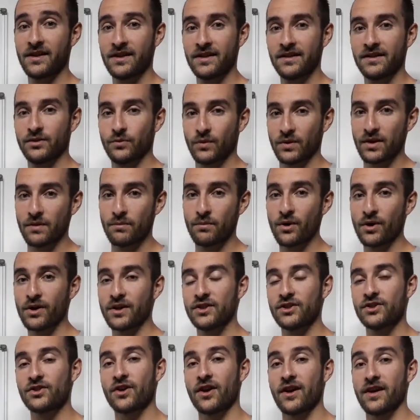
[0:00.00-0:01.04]
That's what the book
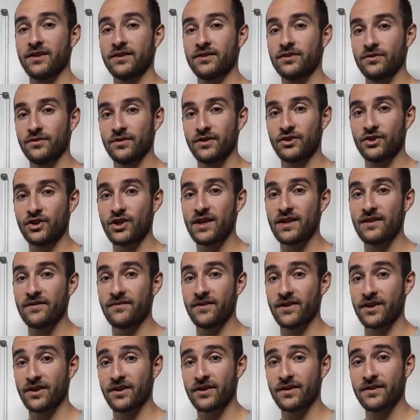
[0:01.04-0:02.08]
is trying to achieve
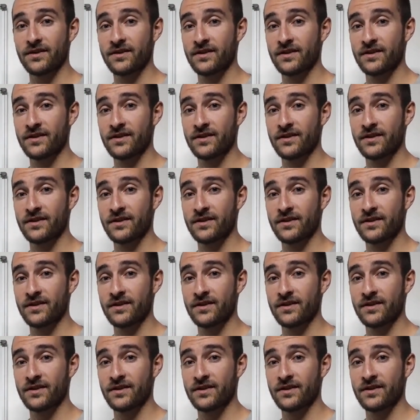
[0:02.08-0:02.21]
here.